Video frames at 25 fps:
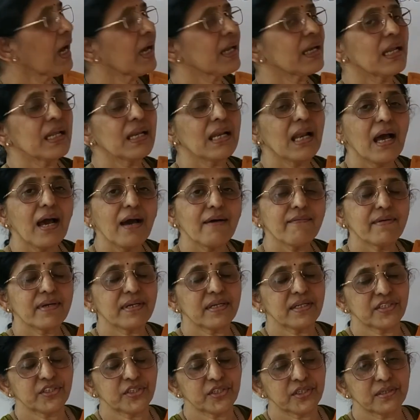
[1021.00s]
on an
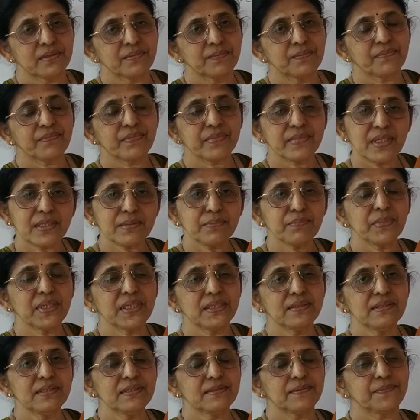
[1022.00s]
average. That
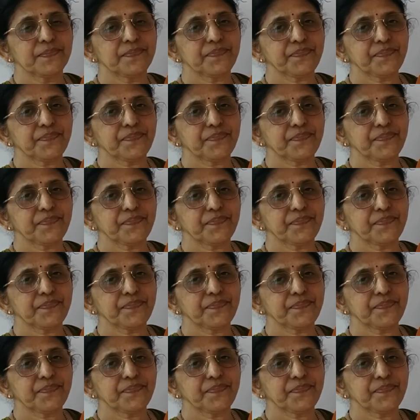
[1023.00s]
means